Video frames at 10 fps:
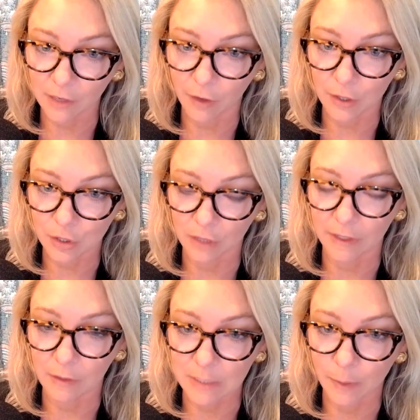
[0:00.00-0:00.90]
our survey
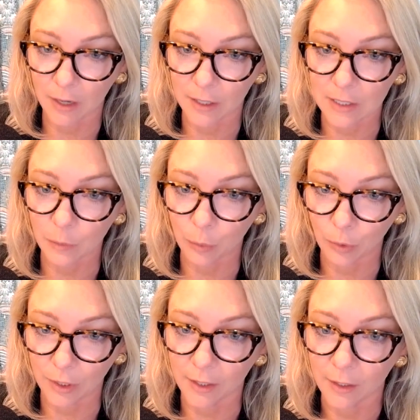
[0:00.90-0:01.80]
respondents
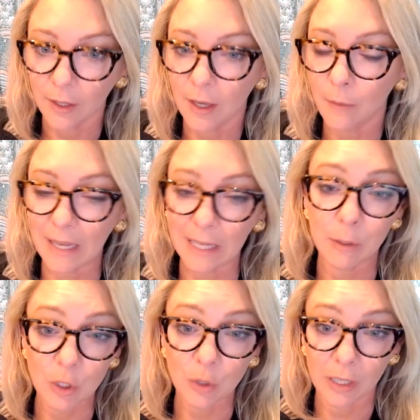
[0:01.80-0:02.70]
reported making
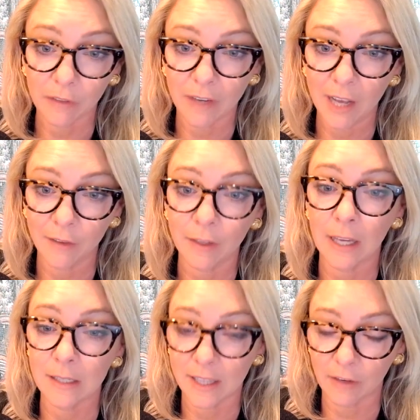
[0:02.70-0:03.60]
between $25,000 and
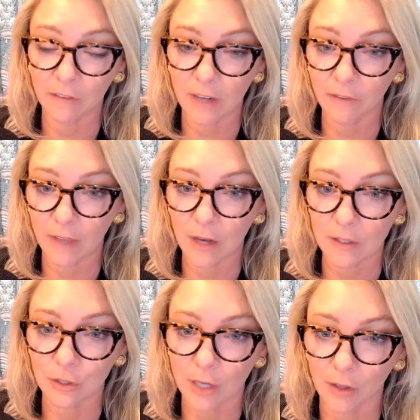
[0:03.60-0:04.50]

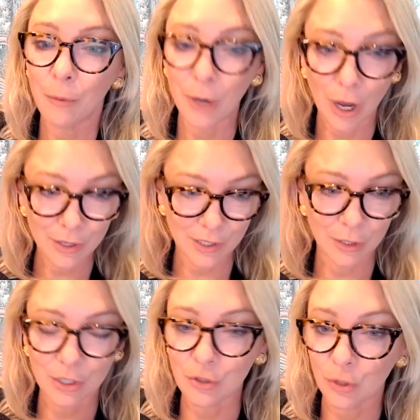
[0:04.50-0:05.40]
$75,000. We also,
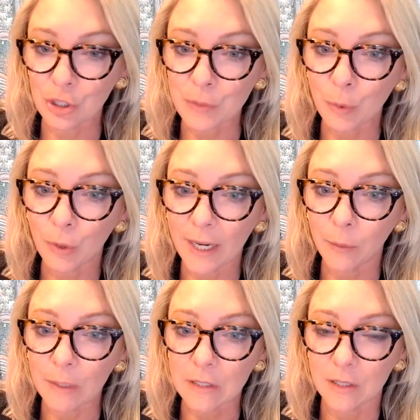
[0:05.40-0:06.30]
to George's point,
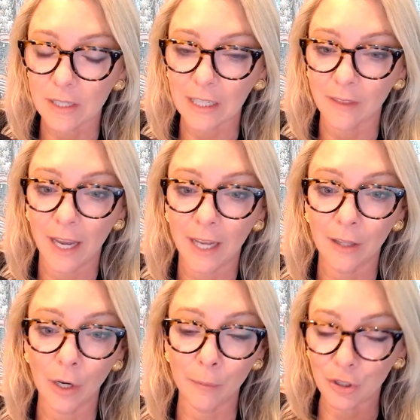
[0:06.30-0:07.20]
we see that
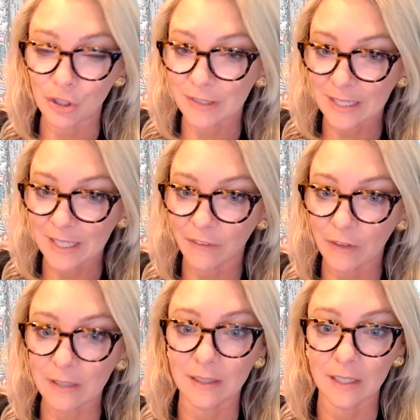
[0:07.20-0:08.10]
emergency
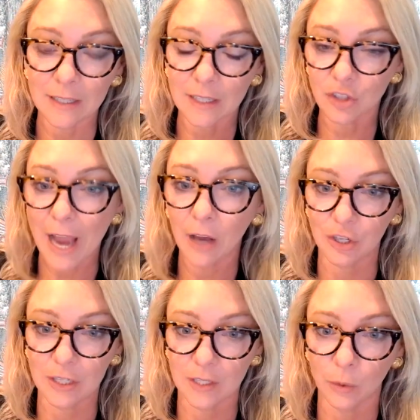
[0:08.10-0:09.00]
savings is a challenge.
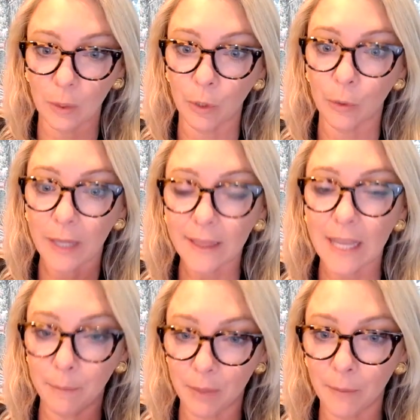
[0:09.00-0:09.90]
And so like when you hit
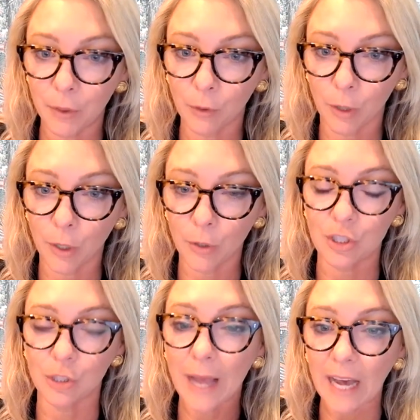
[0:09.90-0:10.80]
that bump in the road, do
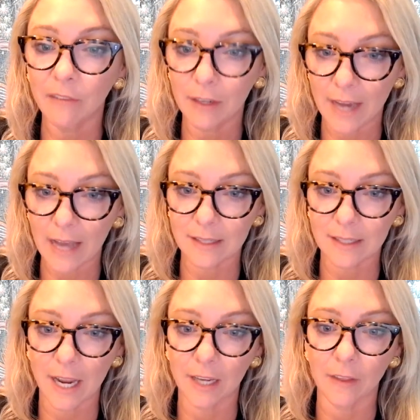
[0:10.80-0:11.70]
you have the nest
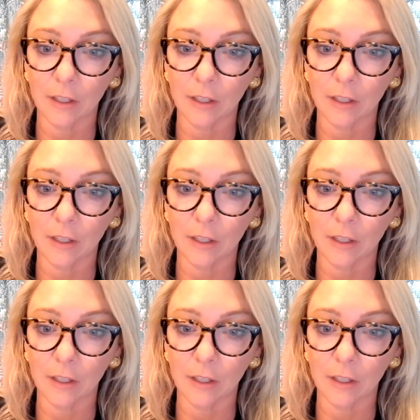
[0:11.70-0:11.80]
egg that